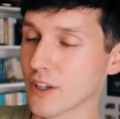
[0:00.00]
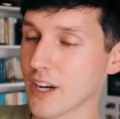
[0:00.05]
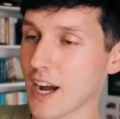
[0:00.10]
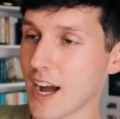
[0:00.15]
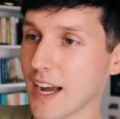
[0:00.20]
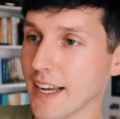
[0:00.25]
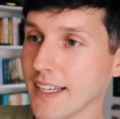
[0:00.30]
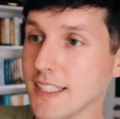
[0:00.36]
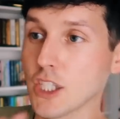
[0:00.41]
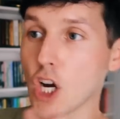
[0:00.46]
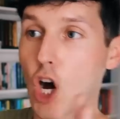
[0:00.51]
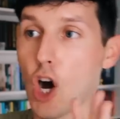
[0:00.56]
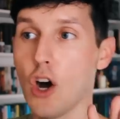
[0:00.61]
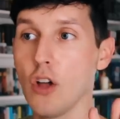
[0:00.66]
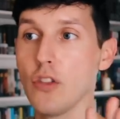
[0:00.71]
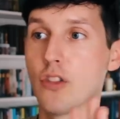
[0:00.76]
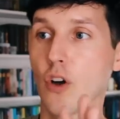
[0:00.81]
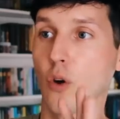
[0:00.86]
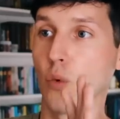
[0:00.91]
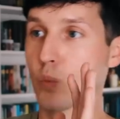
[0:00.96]
kind
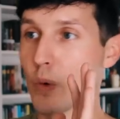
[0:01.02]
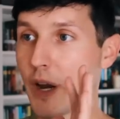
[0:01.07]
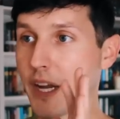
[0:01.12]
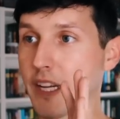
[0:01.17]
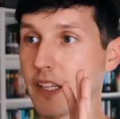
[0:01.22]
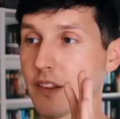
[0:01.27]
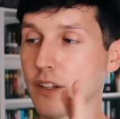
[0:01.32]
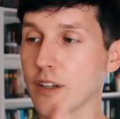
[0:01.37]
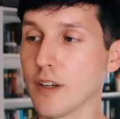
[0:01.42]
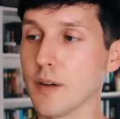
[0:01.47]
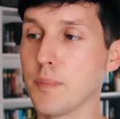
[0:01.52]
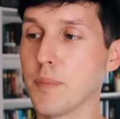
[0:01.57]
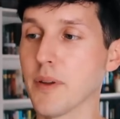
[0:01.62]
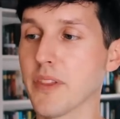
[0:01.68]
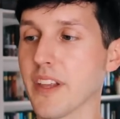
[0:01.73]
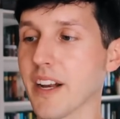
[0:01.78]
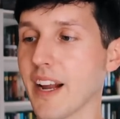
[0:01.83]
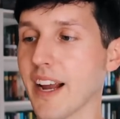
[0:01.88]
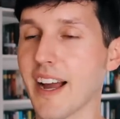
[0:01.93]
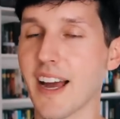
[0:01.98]
on the regular, but
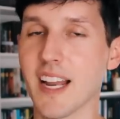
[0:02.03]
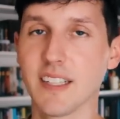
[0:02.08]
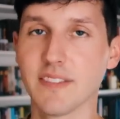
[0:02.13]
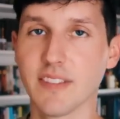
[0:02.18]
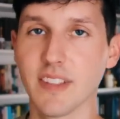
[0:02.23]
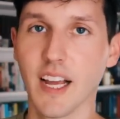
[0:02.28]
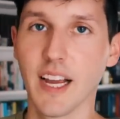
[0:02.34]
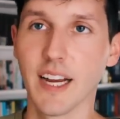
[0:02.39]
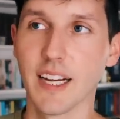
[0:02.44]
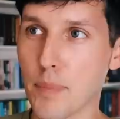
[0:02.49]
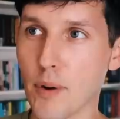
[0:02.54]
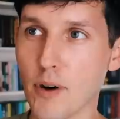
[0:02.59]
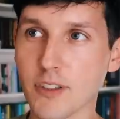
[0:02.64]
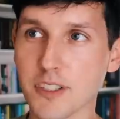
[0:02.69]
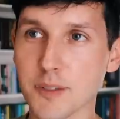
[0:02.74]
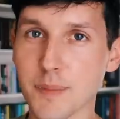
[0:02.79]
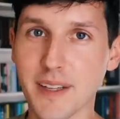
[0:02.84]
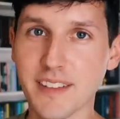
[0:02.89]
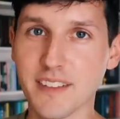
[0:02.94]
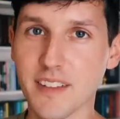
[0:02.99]
then I kind of, like,
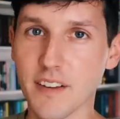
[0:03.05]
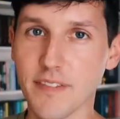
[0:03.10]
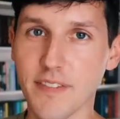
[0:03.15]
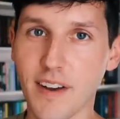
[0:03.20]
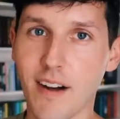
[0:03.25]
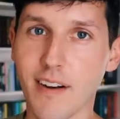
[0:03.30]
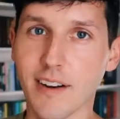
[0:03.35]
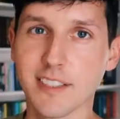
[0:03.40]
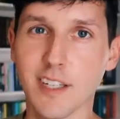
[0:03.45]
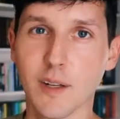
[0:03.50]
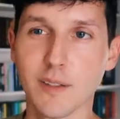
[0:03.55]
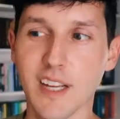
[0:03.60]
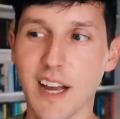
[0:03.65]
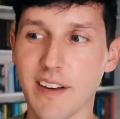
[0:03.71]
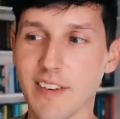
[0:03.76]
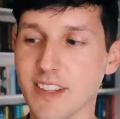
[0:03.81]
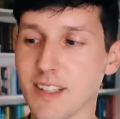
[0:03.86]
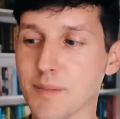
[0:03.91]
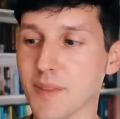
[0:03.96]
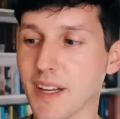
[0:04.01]
burnt myself out because I was
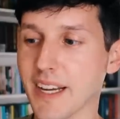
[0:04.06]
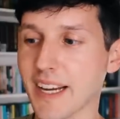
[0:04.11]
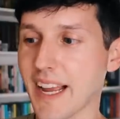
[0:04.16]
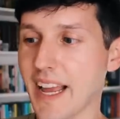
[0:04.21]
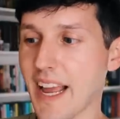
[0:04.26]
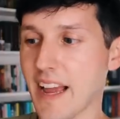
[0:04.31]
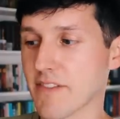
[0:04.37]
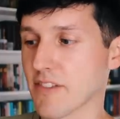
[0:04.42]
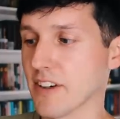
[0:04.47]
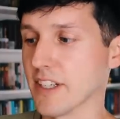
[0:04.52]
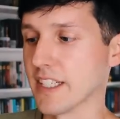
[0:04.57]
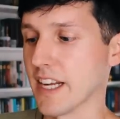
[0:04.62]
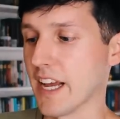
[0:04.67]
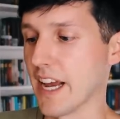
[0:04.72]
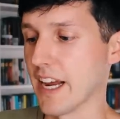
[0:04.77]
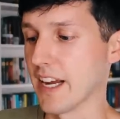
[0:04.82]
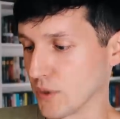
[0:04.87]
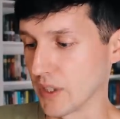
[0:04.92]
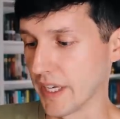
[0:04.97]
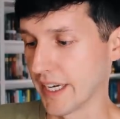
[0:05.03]
having them, like, every
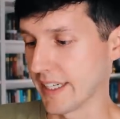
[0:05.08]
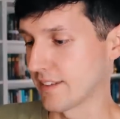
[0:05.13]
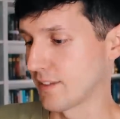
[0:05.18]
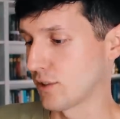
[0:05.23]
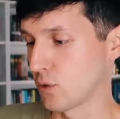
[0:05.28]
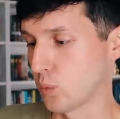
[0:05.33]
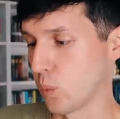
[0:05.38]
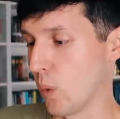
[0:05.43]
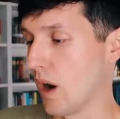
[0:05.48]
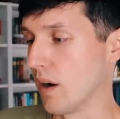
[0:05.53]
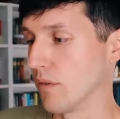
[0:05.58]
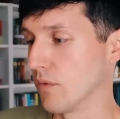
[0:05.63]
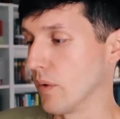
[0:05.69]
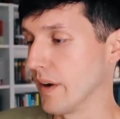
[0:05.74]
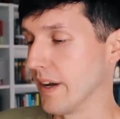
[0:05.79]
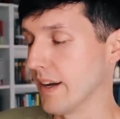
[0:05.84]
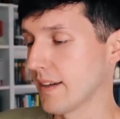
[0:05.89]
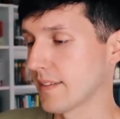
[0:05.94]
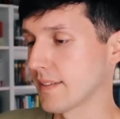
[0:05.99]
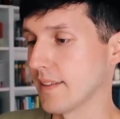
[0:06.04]
day for, like, 12
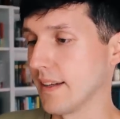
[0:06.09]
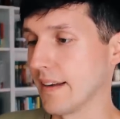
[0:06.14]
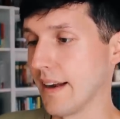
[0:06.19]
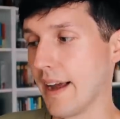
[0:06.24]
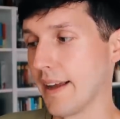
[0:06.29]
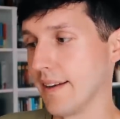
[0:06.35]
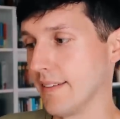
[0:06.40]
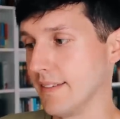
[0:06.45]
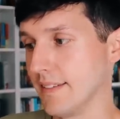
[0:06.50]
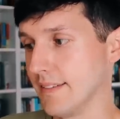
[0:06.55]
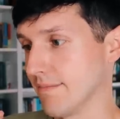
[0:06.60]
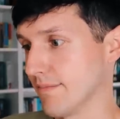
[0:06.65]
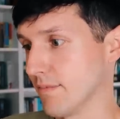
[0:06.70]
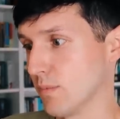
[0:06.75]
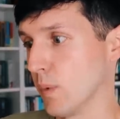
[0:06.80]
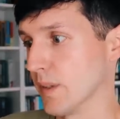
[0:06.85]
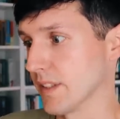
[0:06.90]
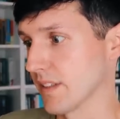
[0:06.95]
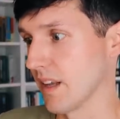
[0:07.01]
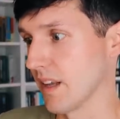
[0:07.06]
weeks. And I was